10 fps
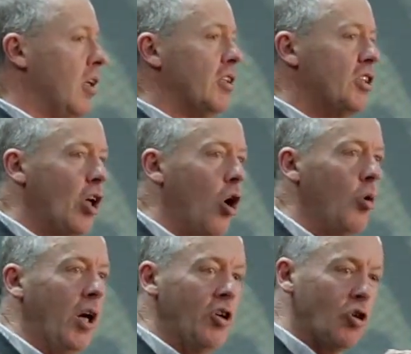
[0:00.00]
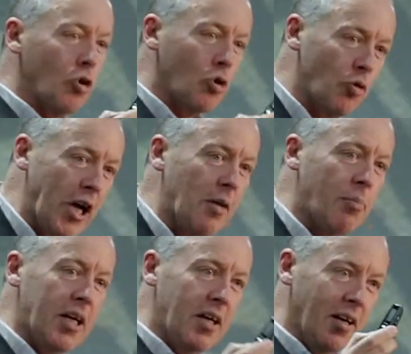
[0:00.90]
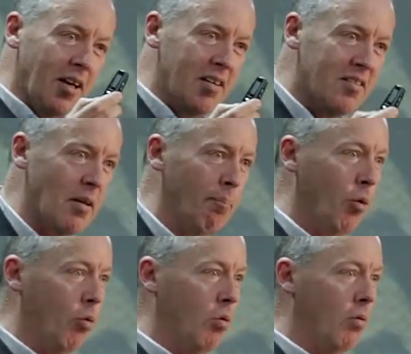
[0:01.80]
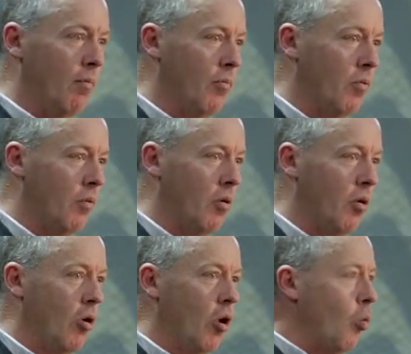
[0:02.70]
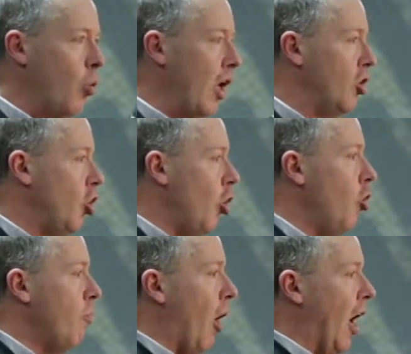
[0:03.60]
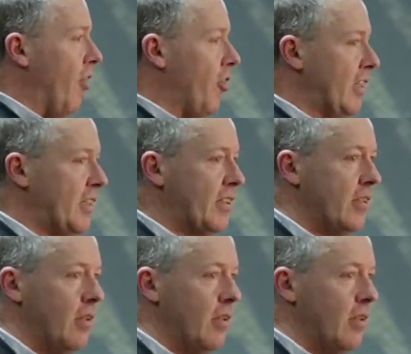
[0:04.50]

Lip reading: So incredibly simple. When you buy this,